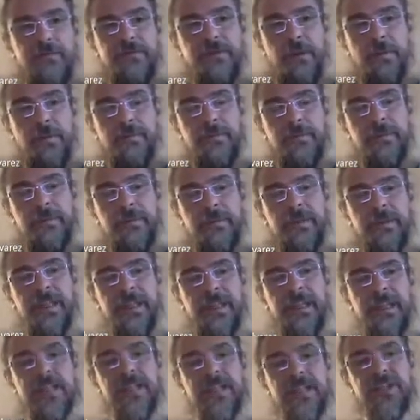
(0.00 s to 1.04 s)
from the
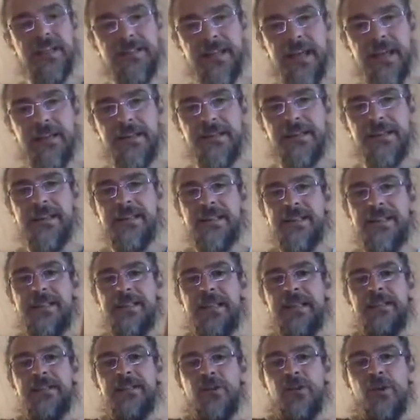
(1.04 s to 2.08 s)
initial state. This is
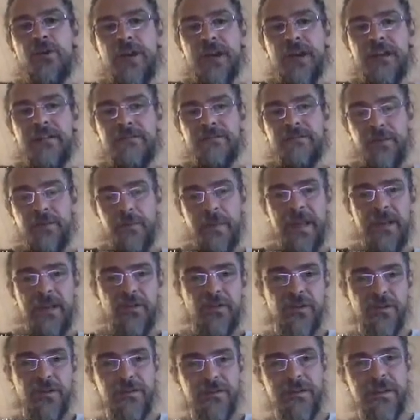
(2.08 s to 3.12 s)
this local
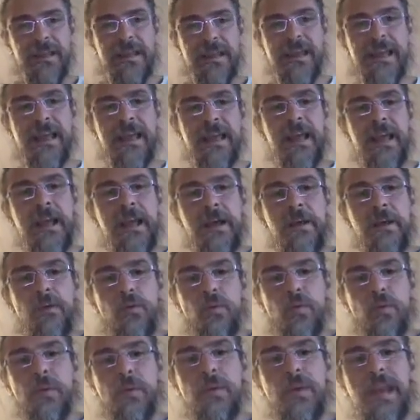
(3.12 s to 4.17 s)
information.
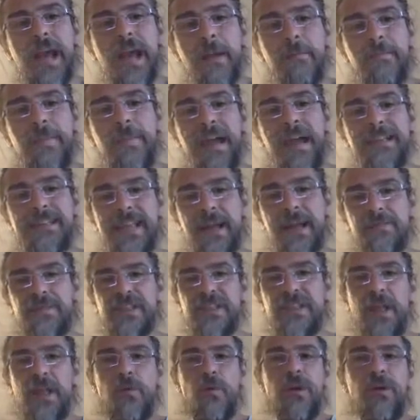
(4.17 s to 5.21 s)
We will apply
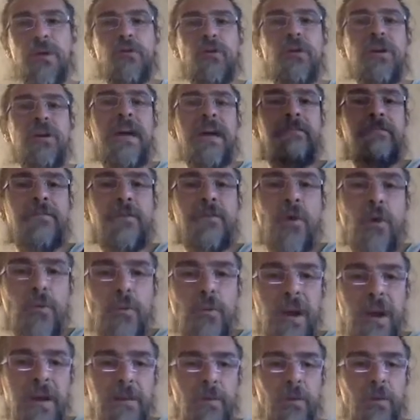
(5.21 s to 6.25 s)
something that we call a
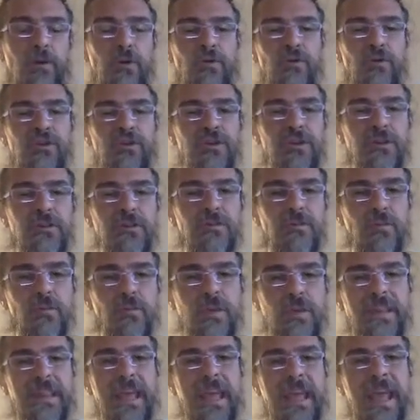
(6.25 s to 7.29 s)
forward evolution
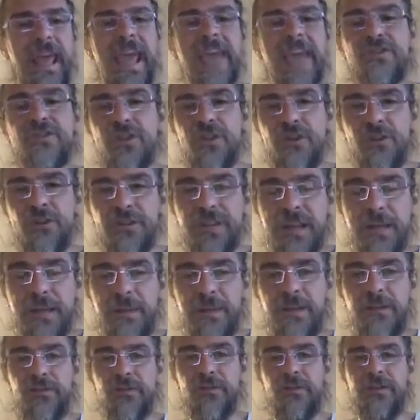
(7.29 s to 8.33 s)
with the H0
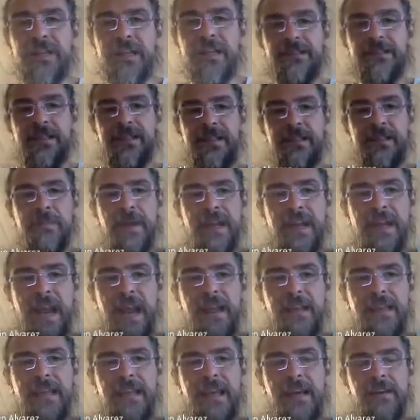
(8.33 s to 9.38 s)
Hamiltonian. This is my
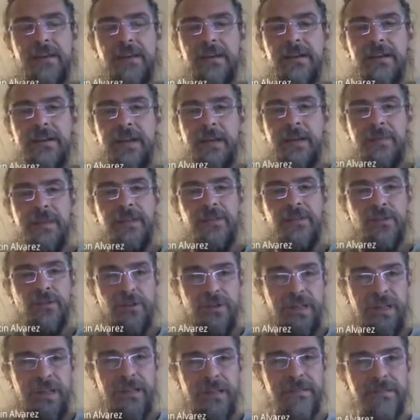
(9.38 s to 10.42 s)
ideal
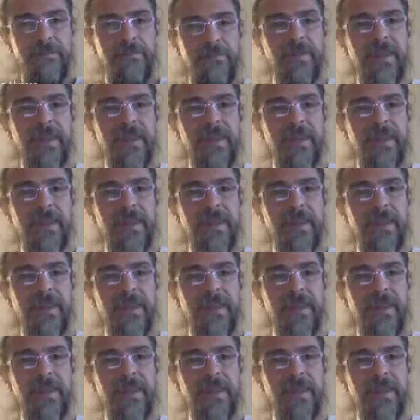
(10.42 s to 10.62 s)
Hamiltonian.